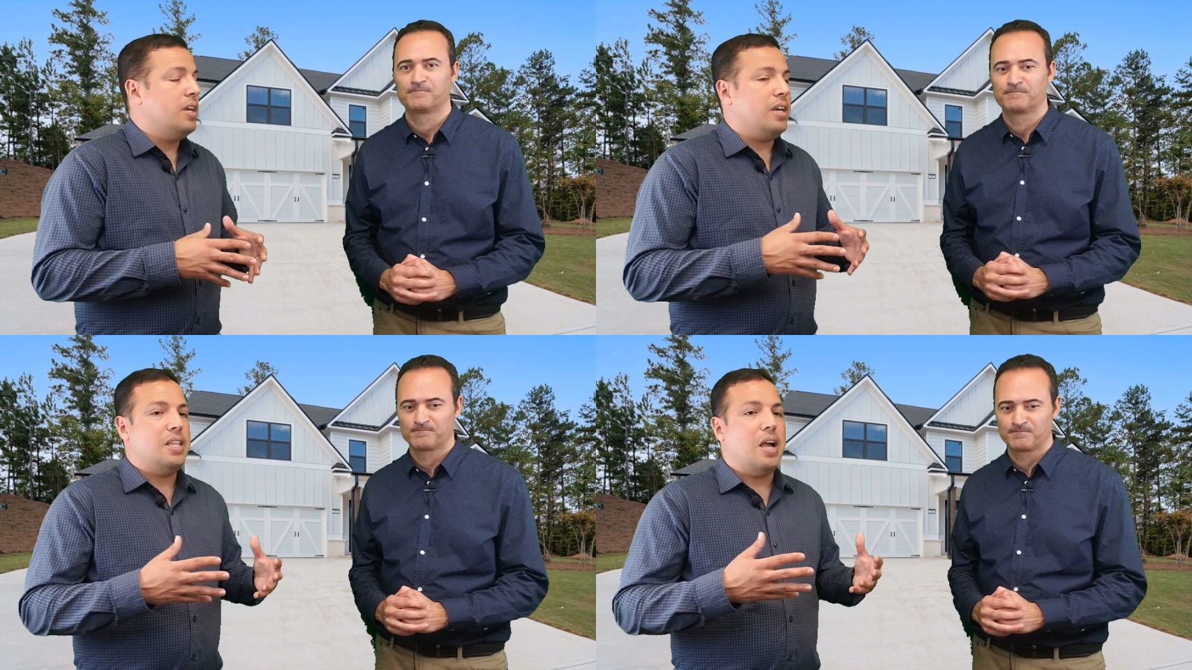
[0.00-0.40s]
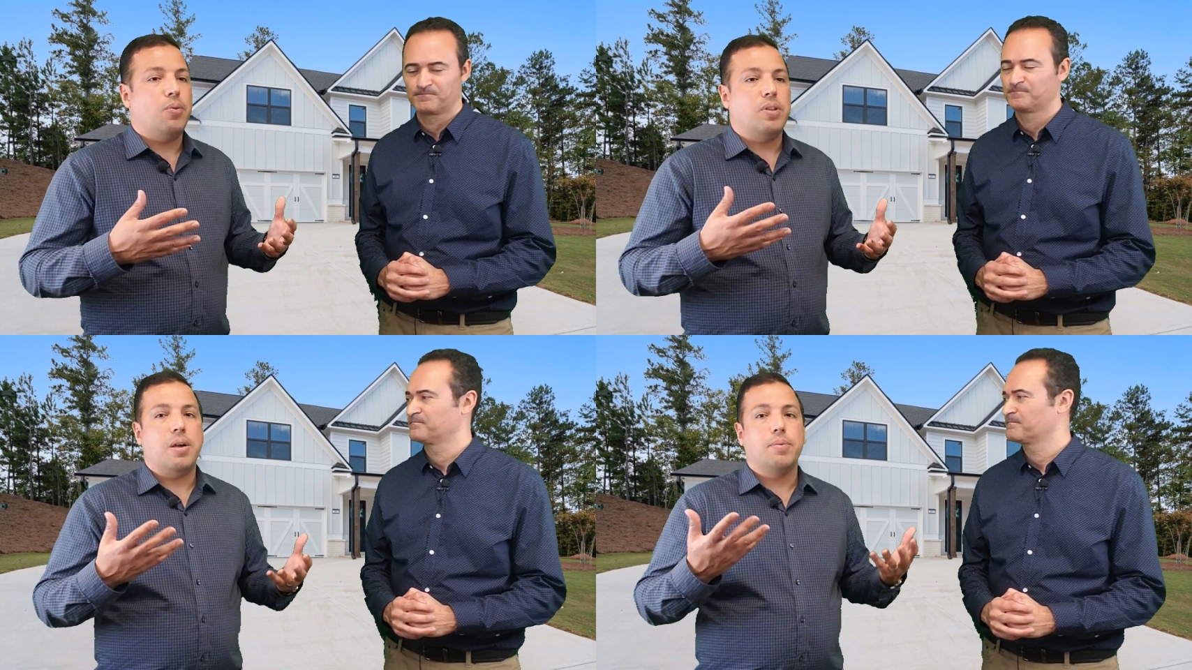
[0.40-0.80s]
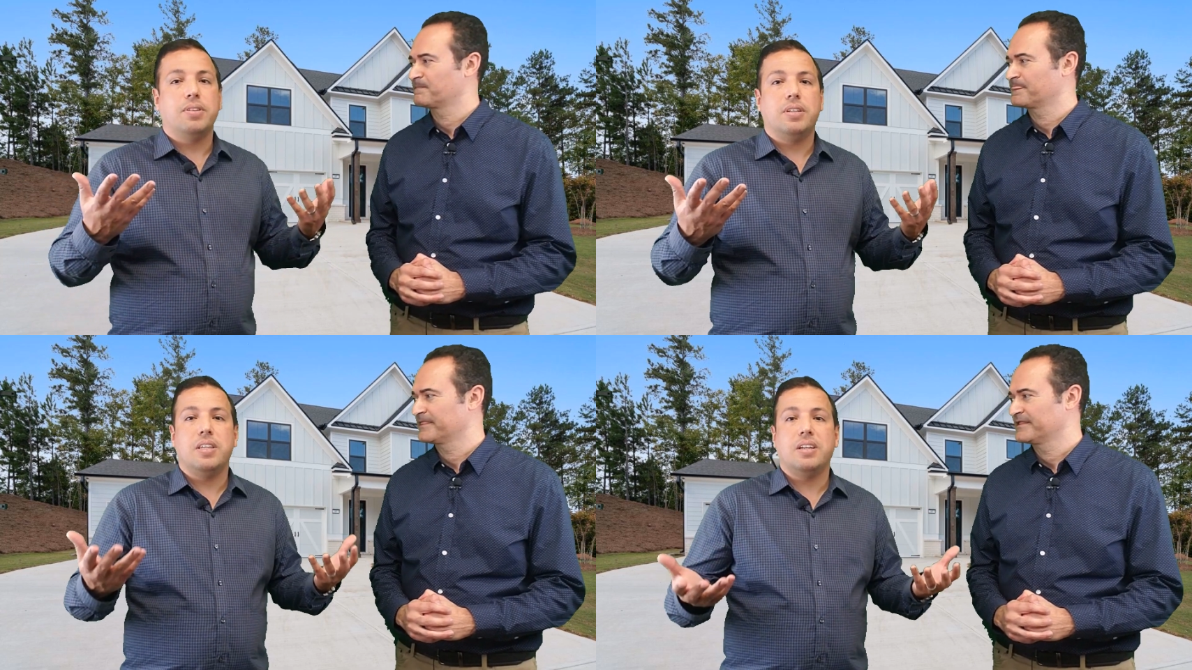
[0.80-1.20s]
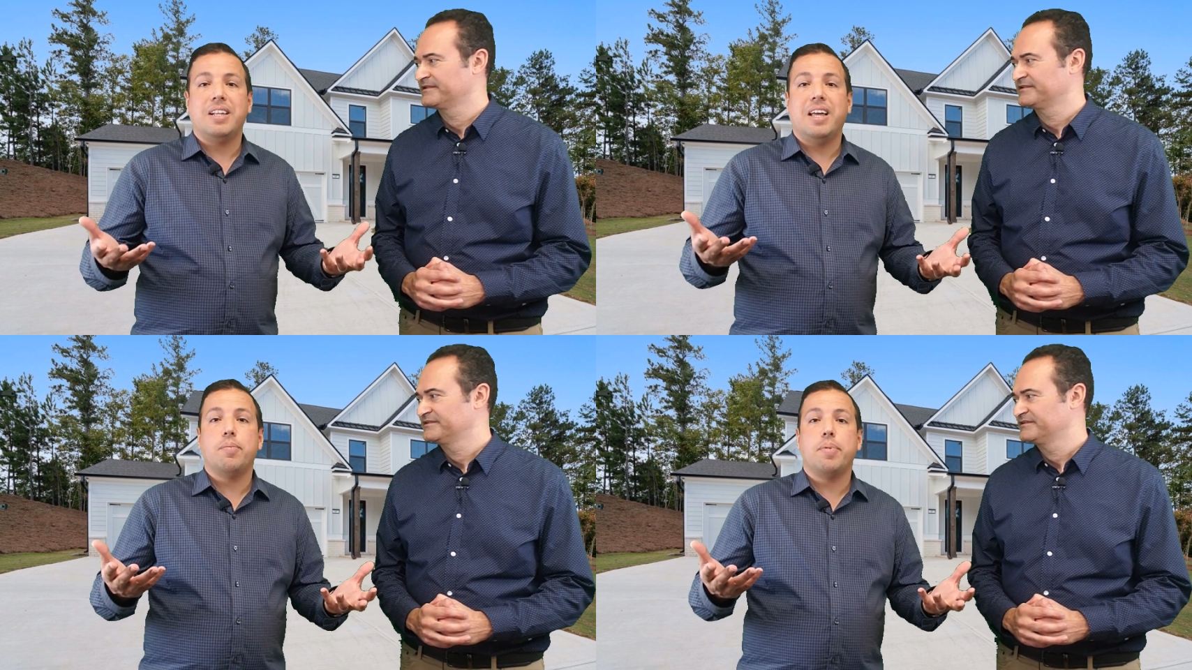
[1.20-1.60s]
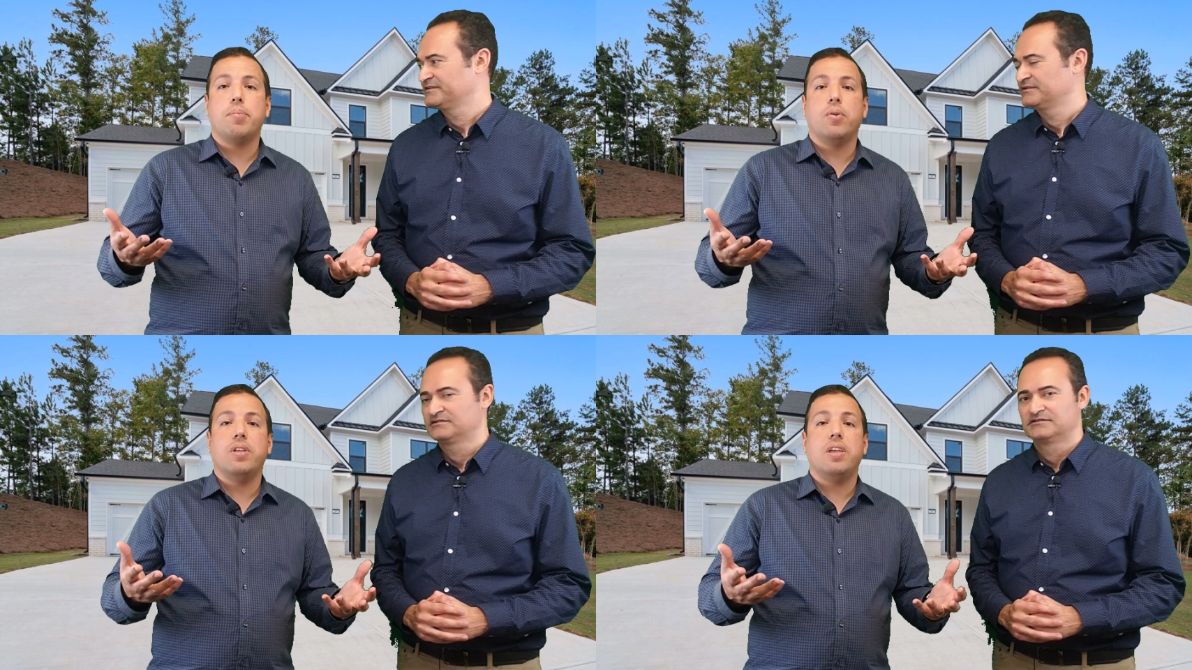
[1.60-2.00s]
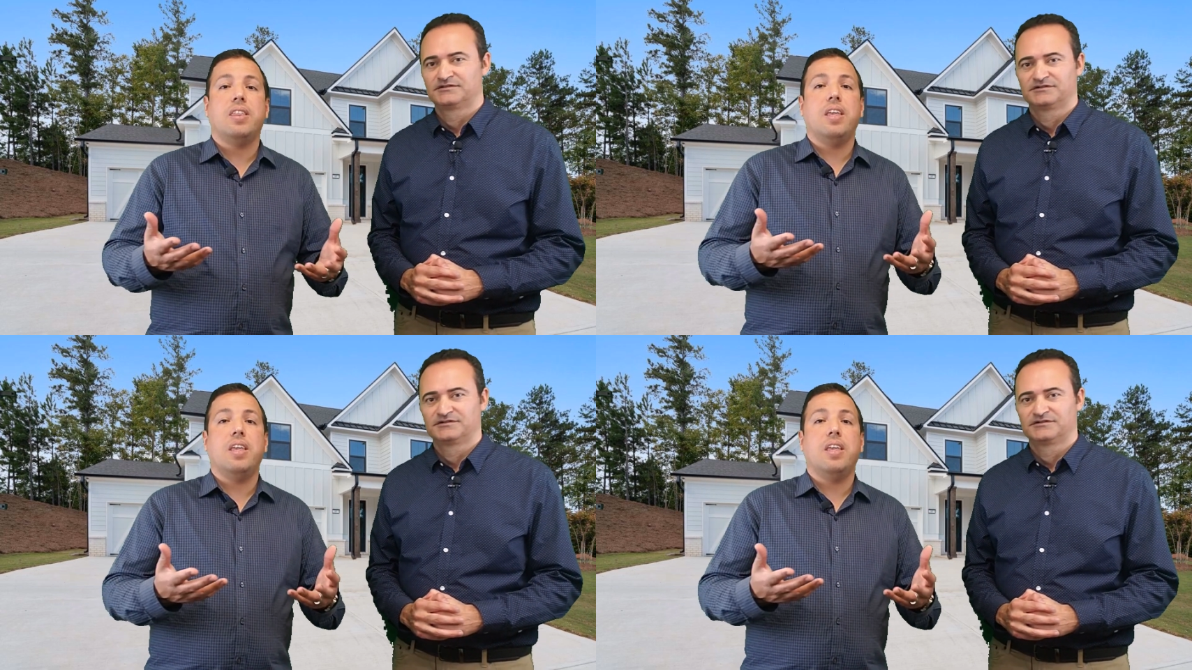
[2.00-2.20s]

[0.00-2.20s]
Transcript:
Speaker 1: And that would obviously, there's a lot of people that,